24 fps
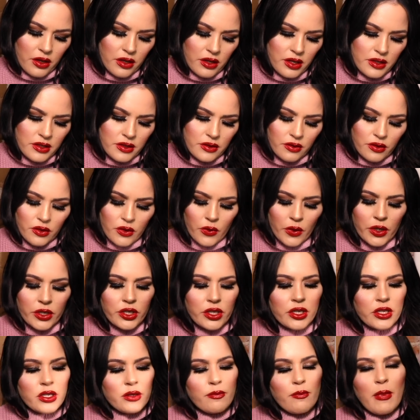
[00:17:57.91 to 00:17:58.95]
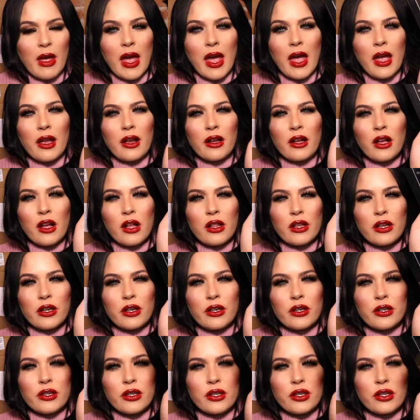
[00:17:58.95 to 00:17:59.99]
These are gorgeous matte
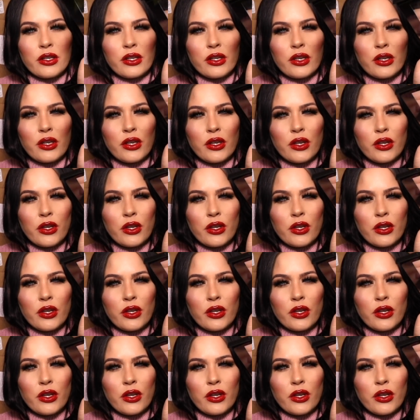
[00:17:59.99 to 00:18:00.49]
colors.